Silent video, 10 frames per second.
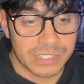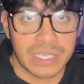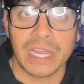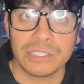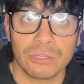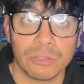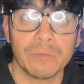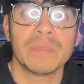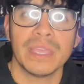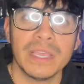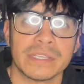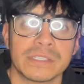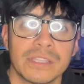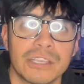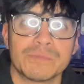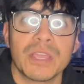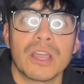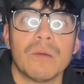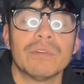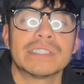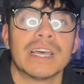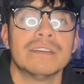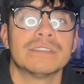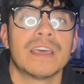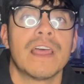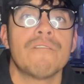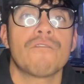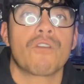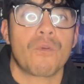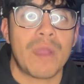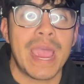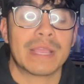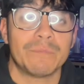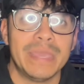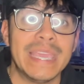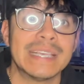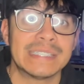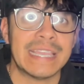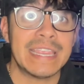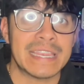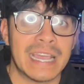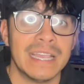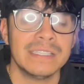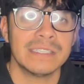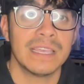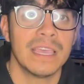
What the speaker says: And I told him, yes, there's been a couple of times that I've cracked PSA 9s